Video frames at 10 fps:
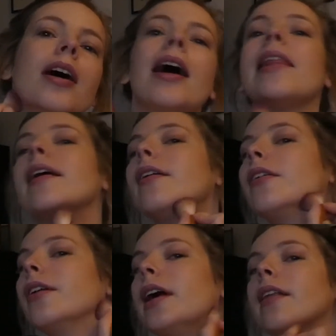And then
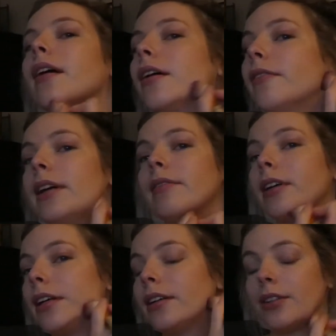underneath, I
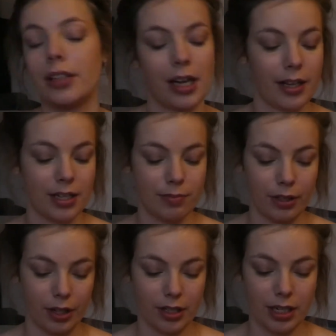really do like this
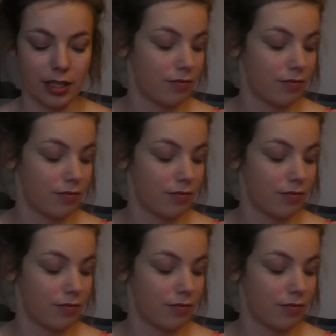product.